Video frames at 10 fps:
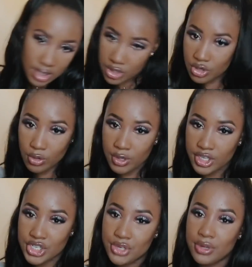you know where to
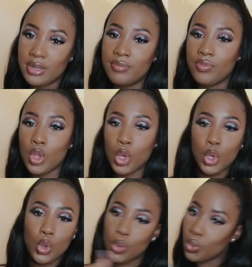shoot them.
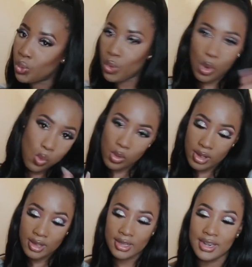
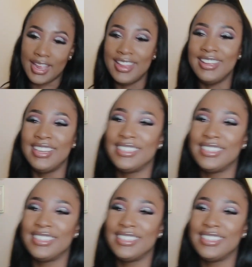Good night.